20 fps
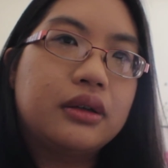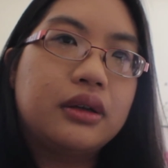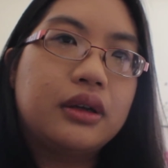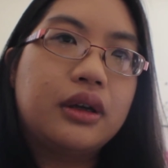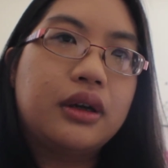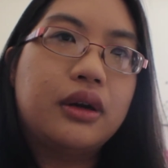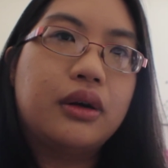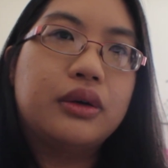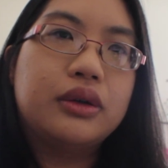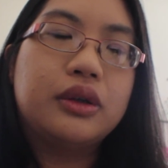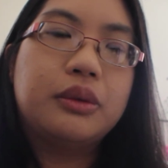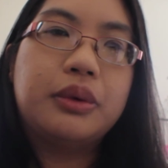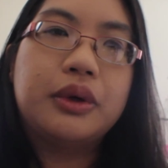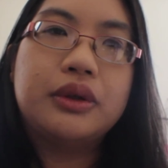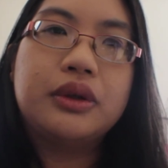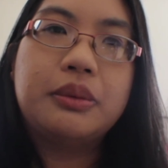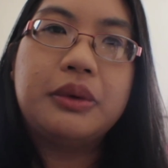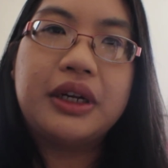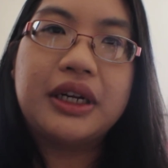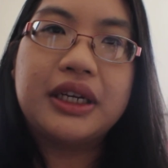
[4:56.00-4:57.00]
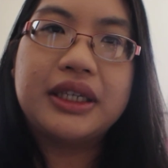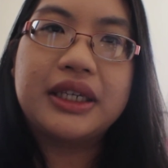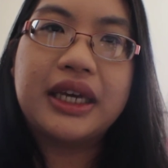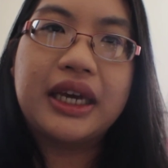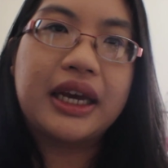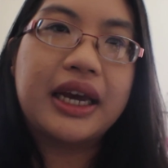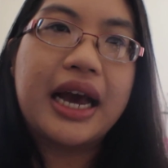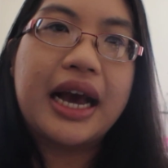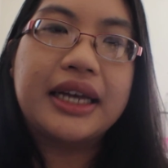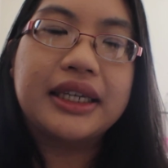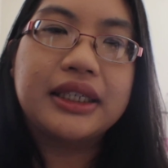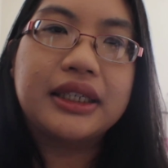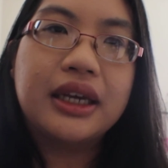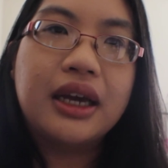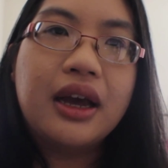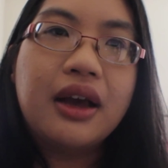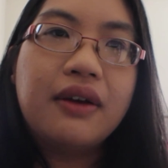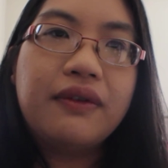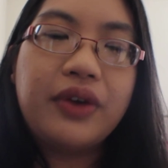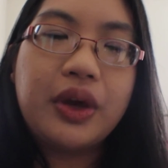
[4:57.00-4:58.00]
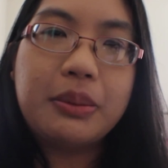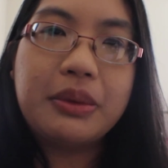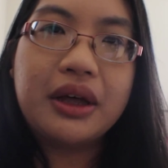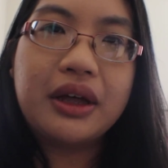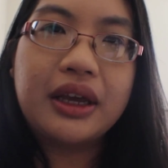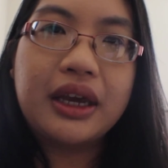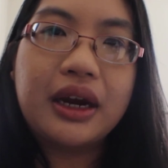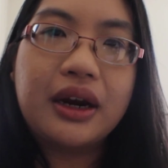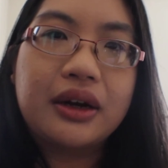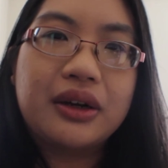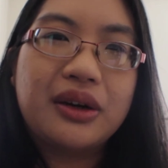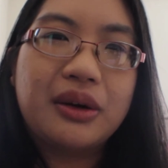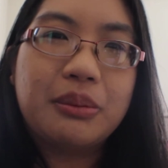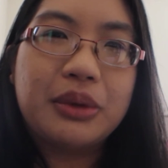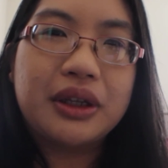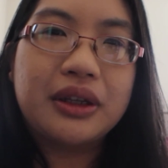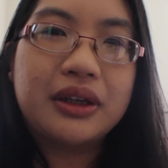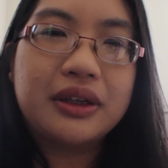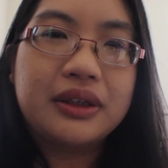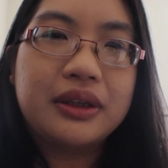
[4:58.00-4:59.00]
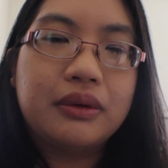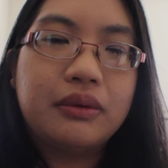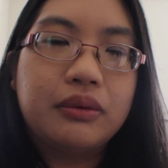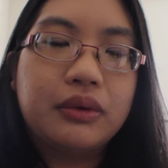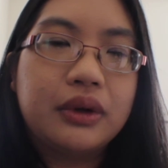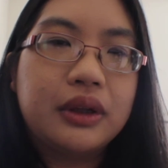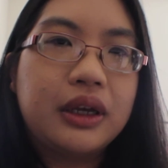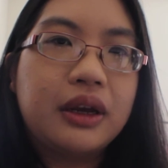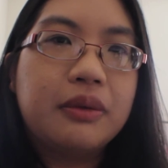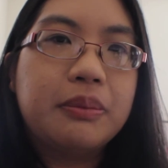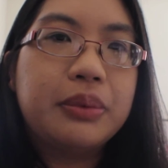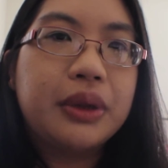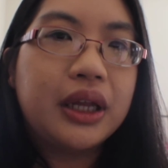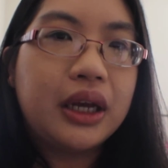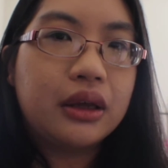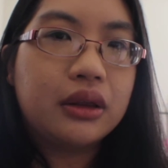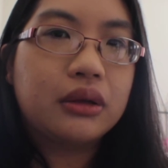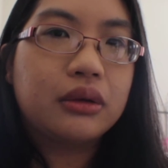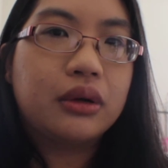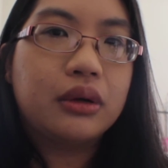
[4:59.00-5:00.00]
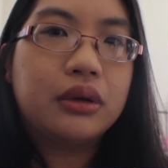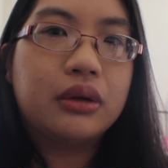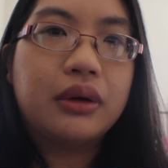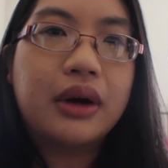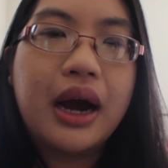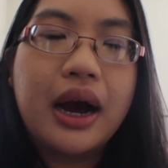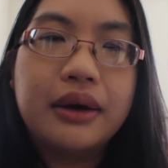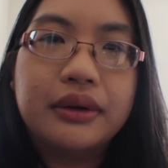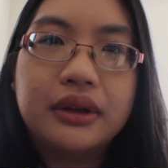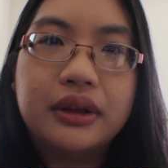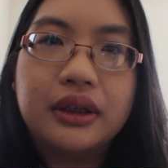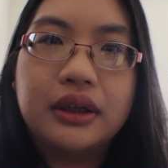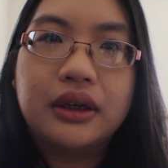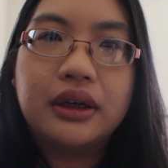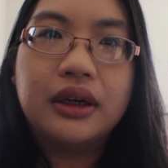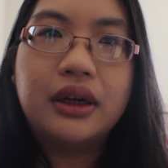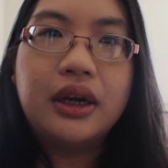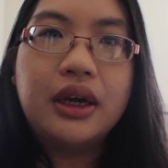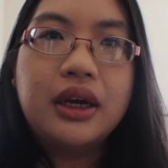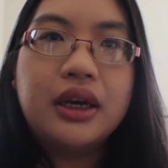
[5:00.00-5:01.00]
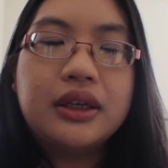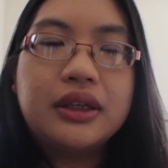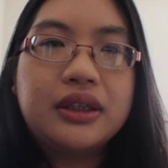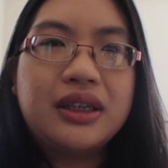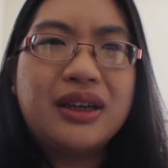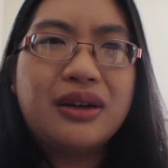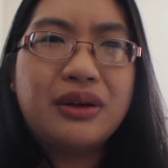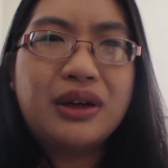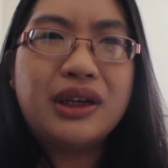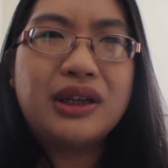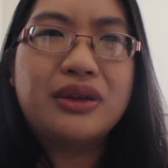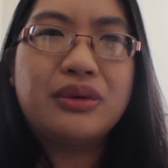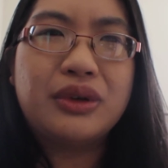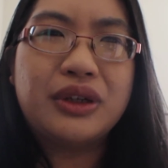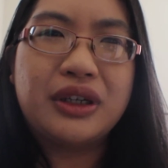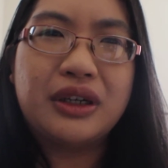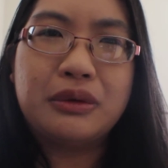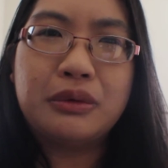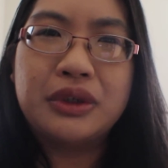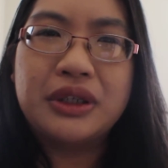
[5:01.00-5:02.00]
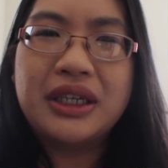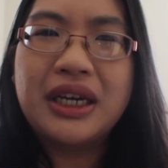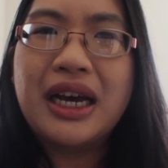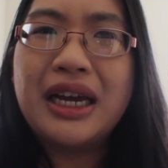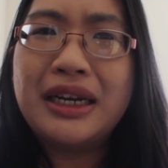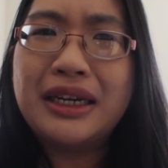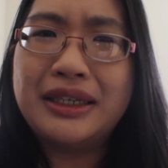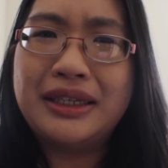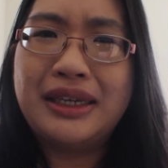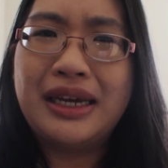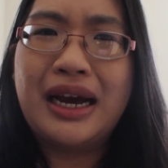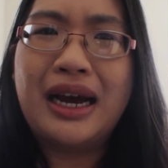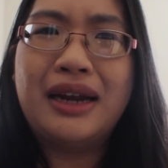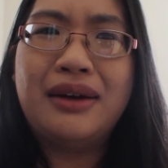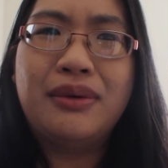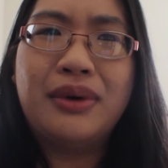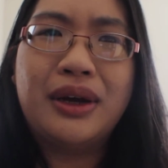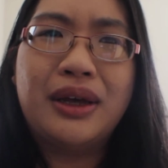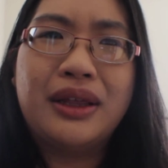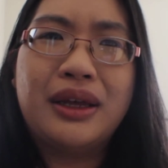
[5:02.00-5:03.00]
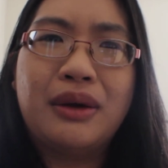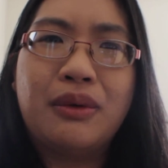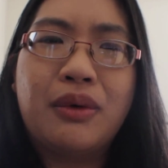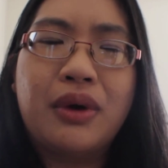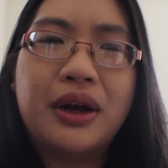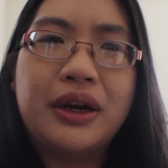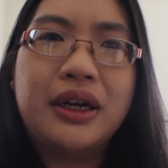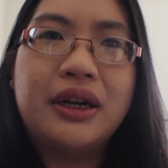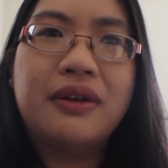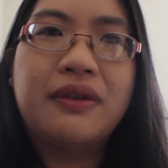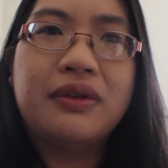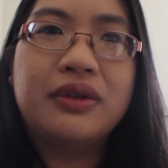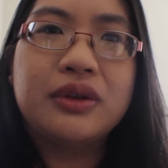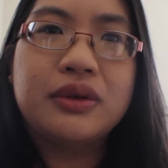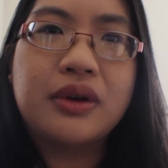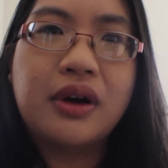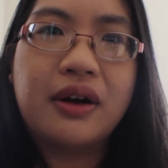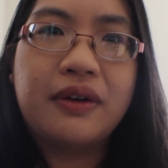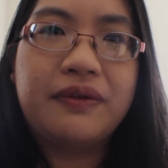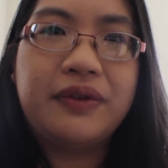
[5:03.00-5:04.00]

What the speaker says: you know, supposed to be this kick-ass female character, but doesn't really play through throughout the series, which I was kind of sad with. I wanted a strong